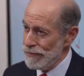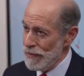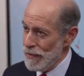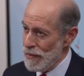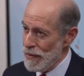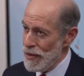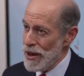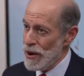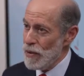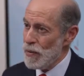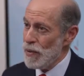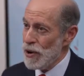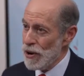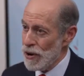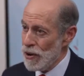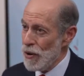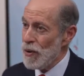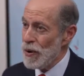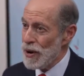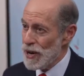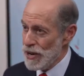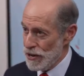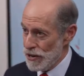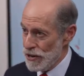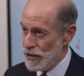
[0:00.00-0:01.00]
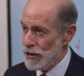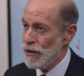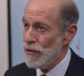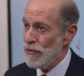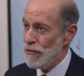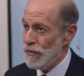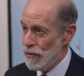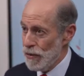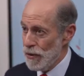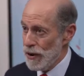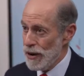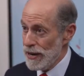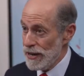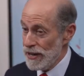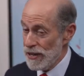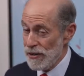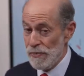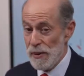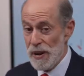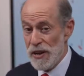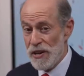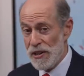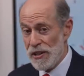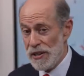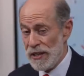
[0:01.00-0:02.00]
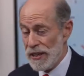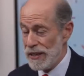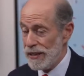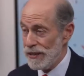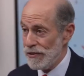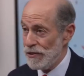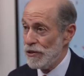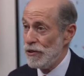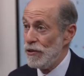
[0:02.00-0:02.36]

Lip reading: they were going to go for it, especially a